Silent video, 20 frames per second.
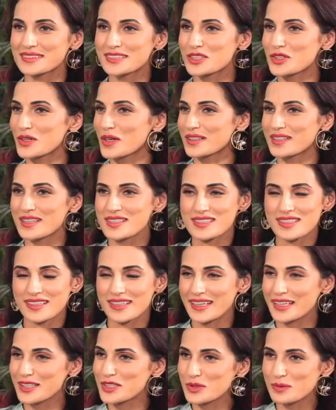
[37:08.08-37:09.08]
The dog doesn't
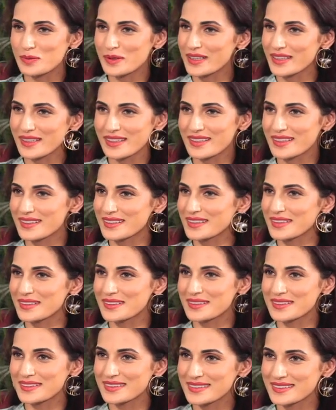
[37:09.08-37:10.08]
like to be. So if you don't
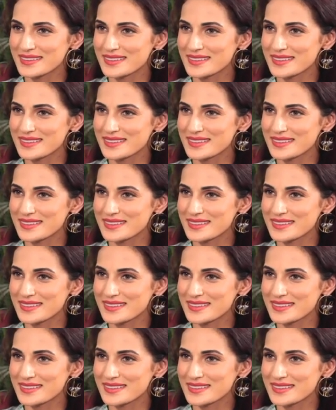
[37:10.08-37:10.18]
like